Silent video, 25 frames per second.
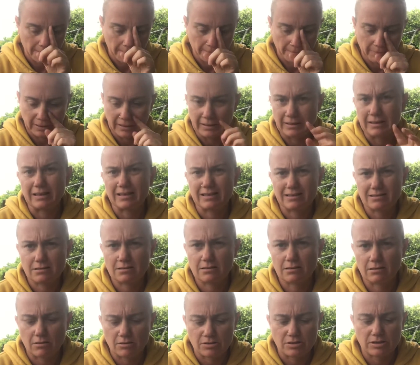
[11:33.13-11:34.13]
being that it's
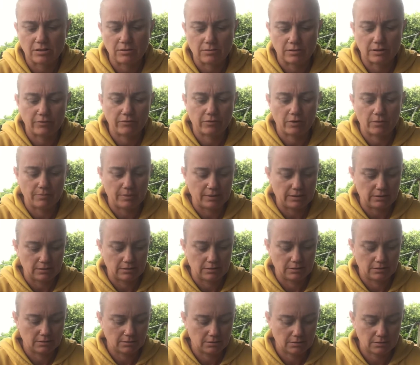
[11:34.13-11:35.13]
glossy or whatever, but
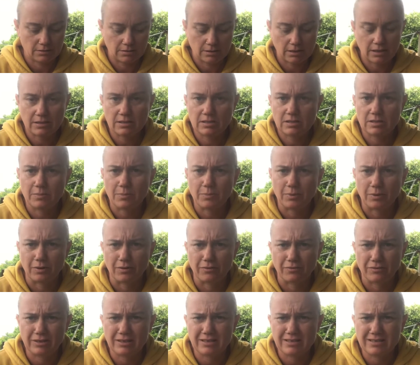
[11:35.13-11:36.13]
it's the
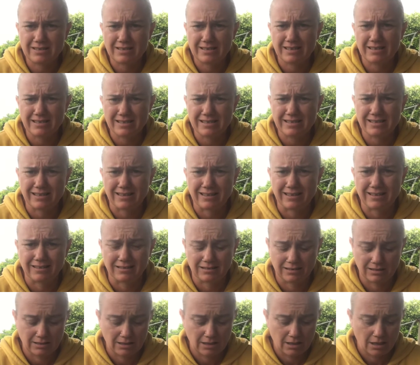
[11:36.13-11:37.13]
perfect seed starter.
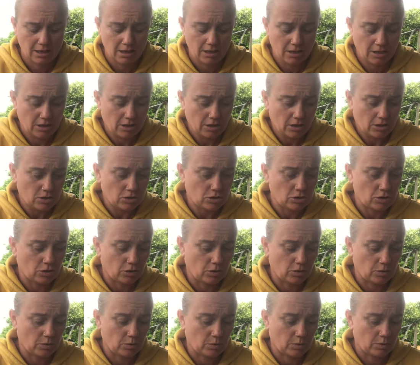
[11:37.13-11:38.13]

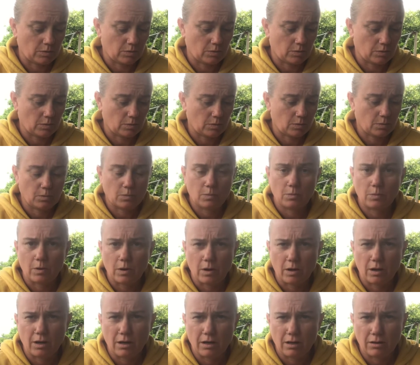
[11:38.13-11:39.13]
So
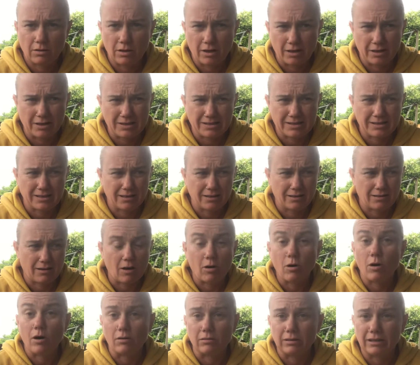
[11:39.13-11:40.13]
like I said,
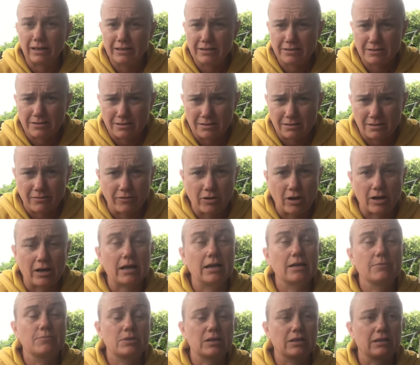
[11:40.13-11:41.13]
lettuces, I've got
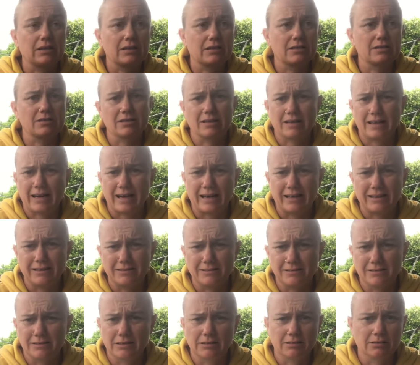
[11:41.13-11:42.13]
heaps of lettuce and
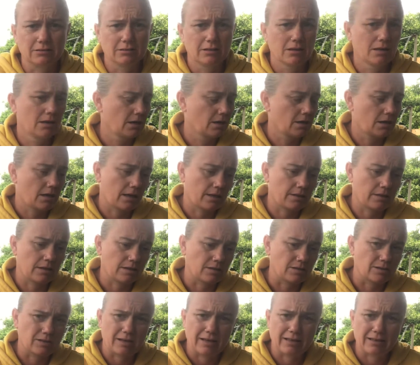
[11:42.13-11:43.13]
kale and
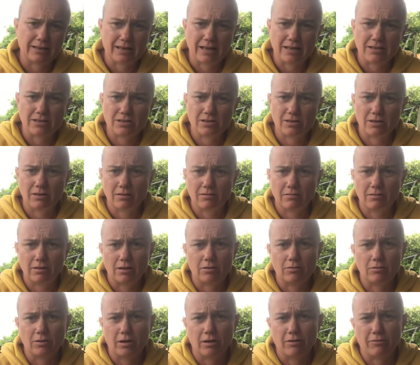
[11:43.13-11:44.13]
things like that, so
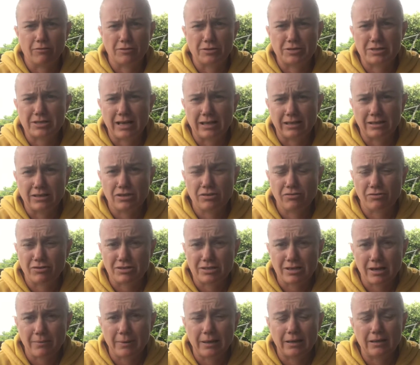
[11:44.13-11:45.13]
that'll go for salads for
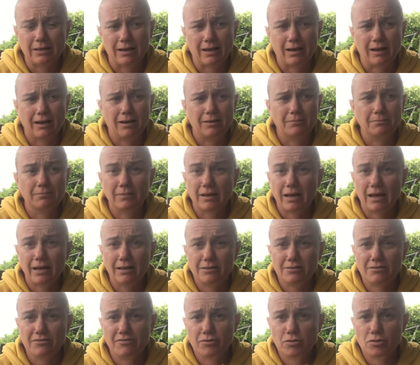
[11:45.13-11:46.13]
summer,
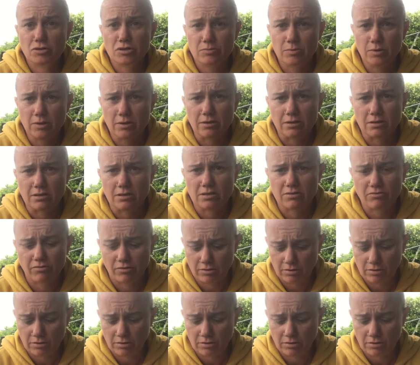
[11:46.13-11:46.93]
and for smoothies